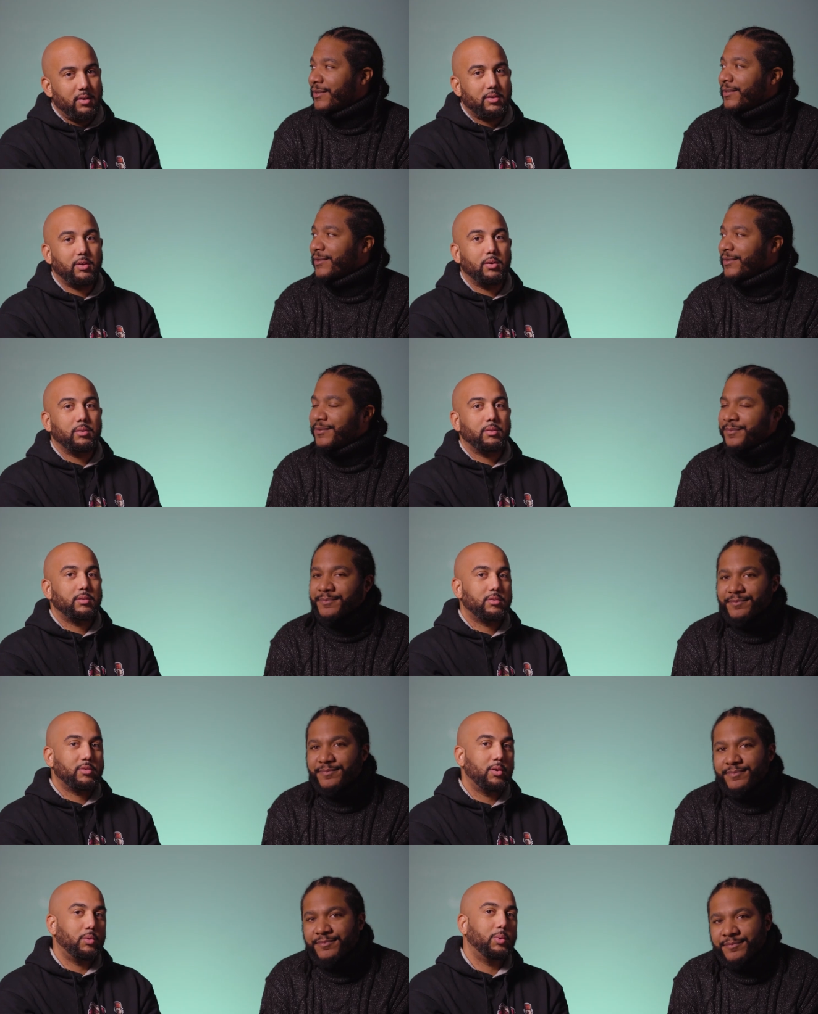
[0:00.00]
Speaker 1: So
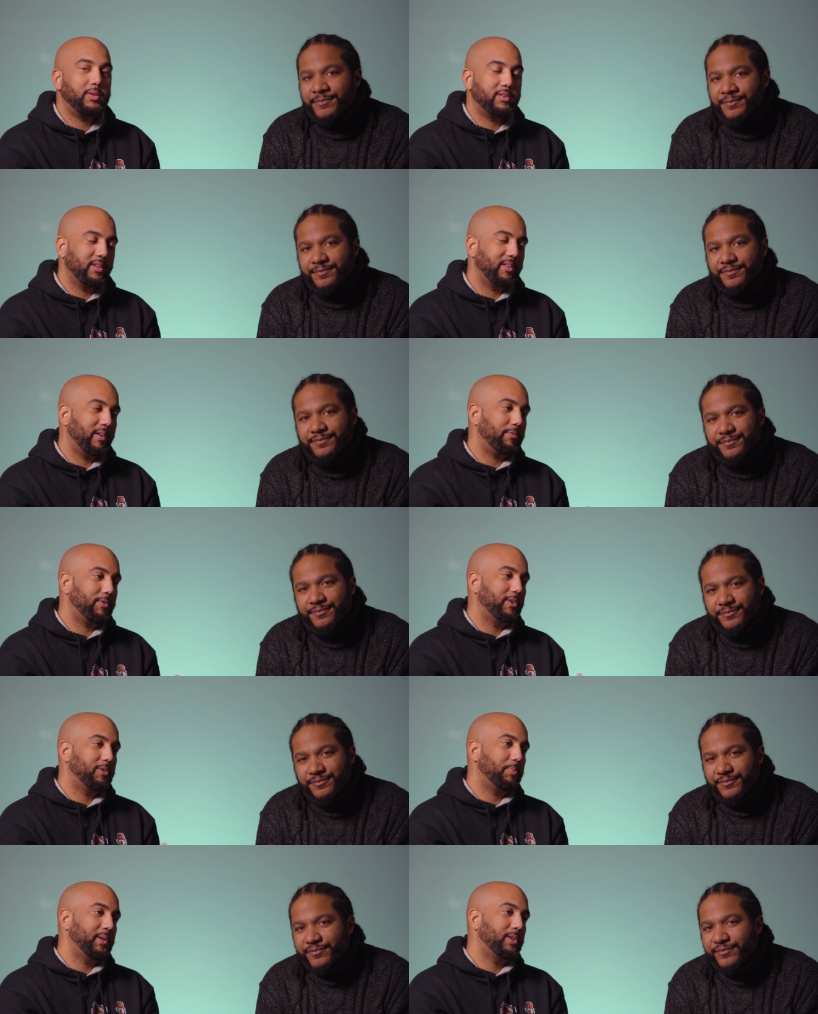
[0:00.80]
what's the
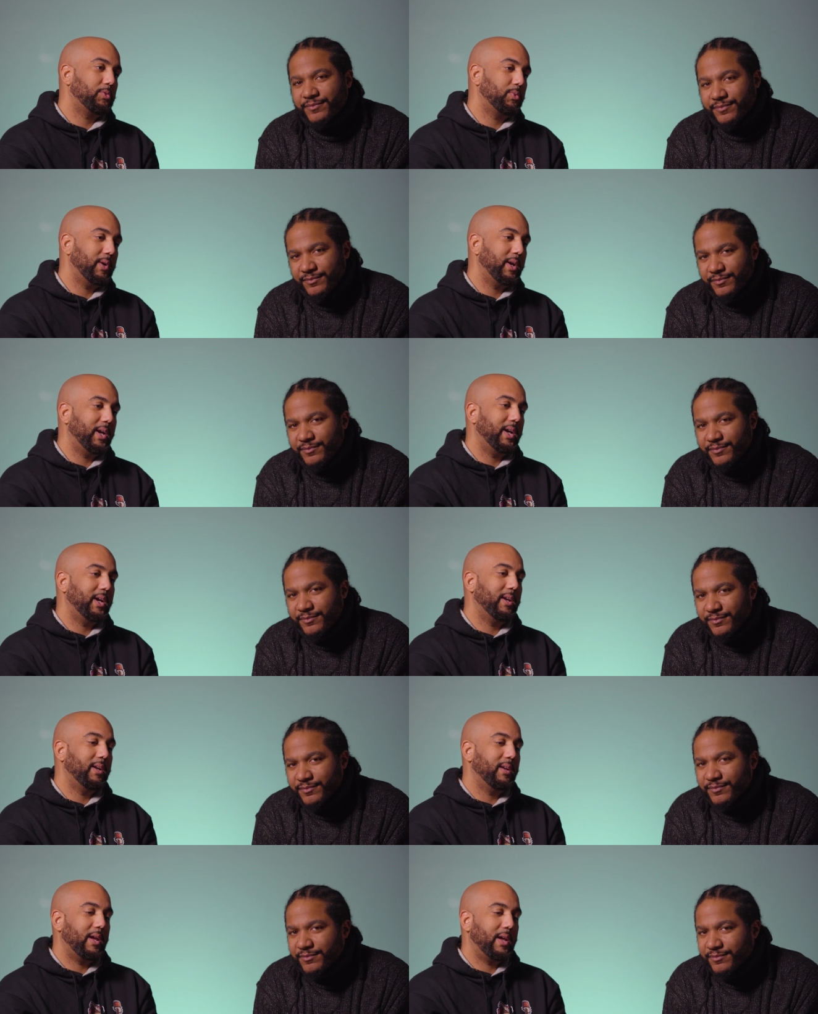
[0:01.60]
difference
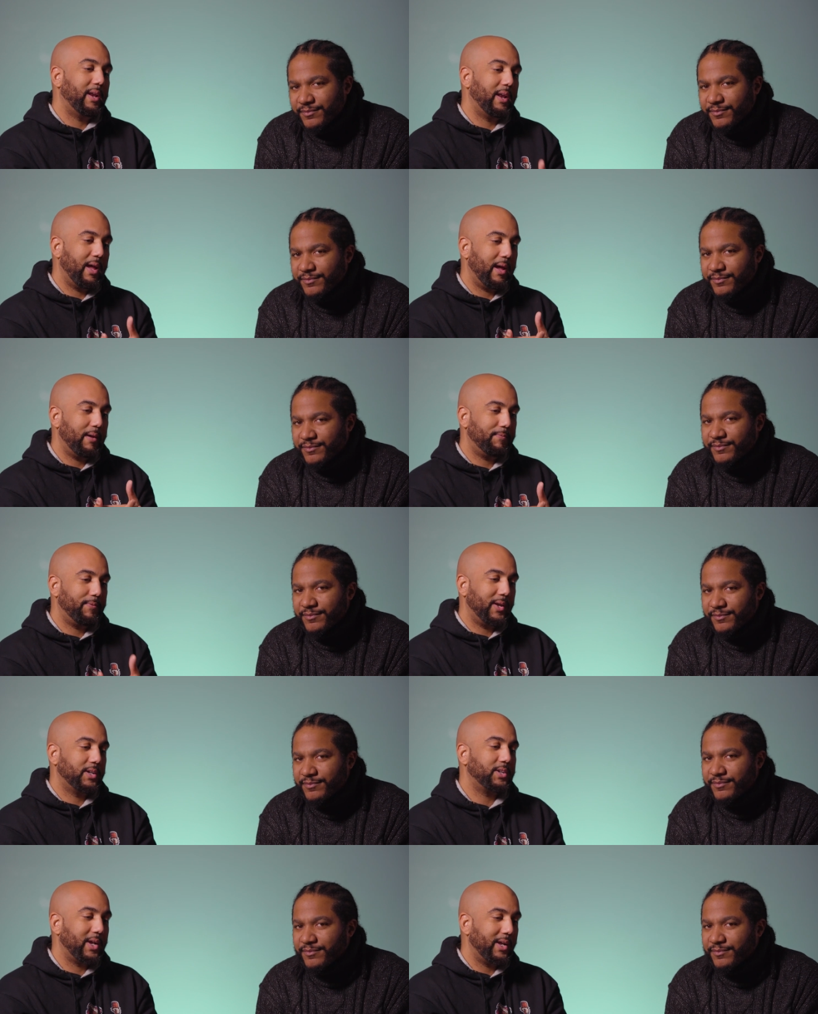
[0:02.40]
between an
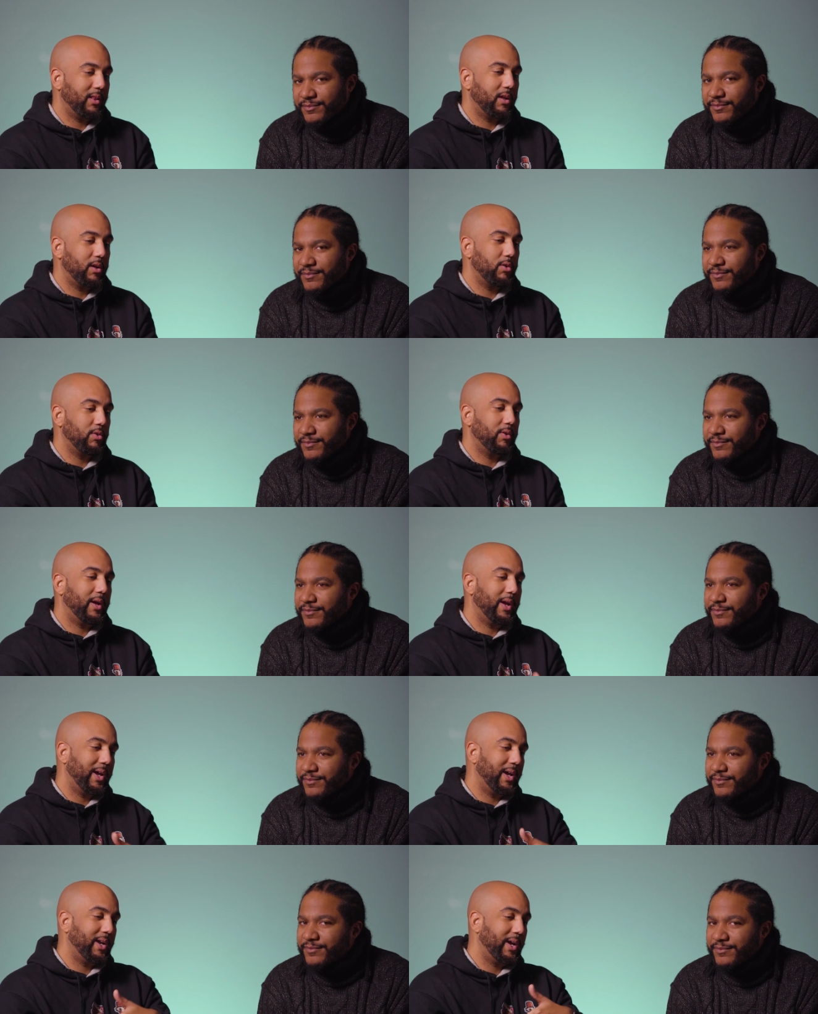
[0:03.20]
FHA
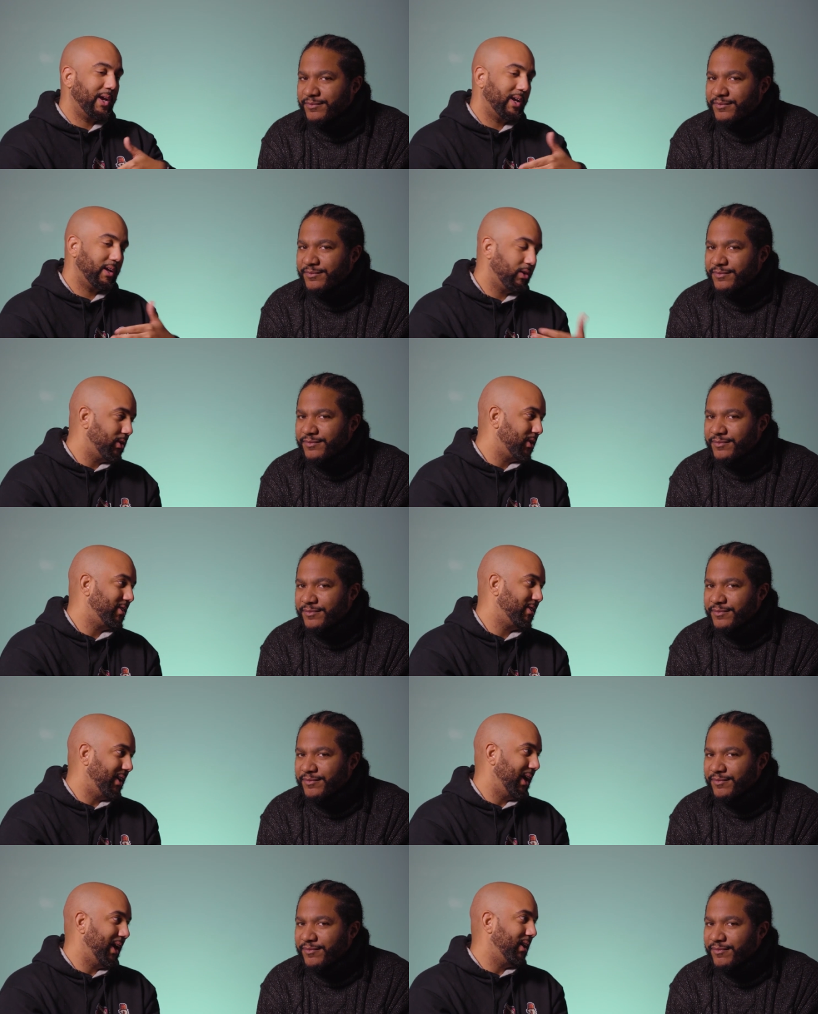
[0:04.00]
loan and a
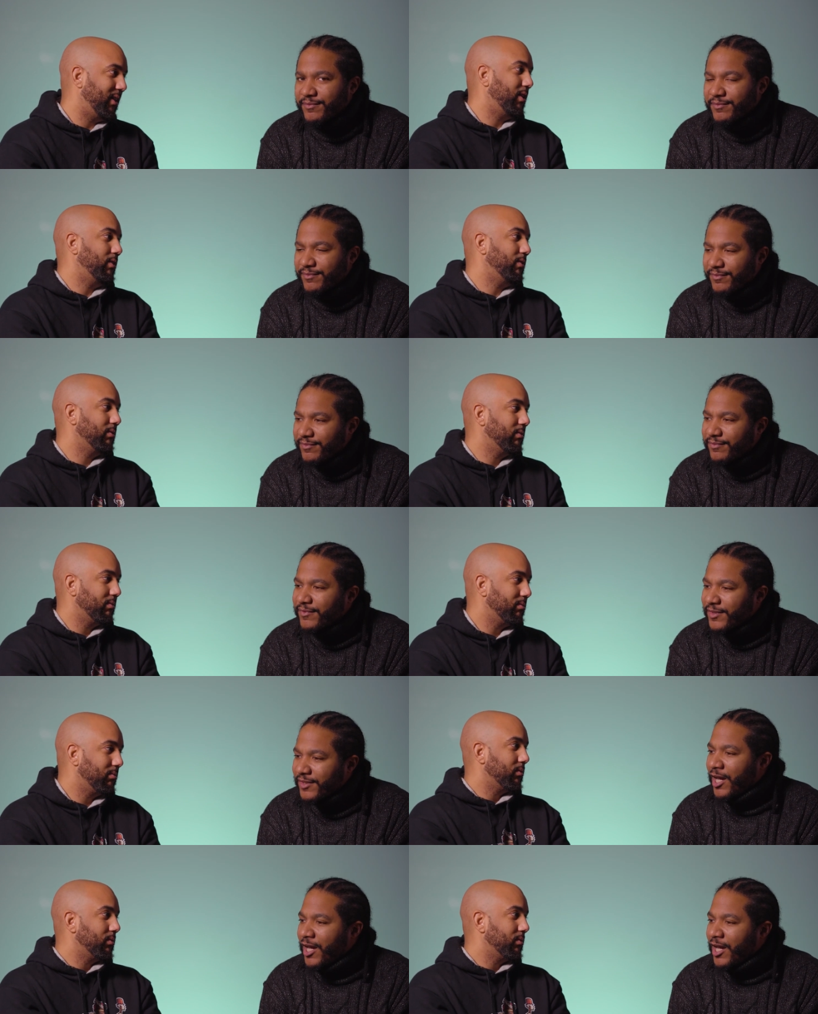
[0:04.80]
USDA loan?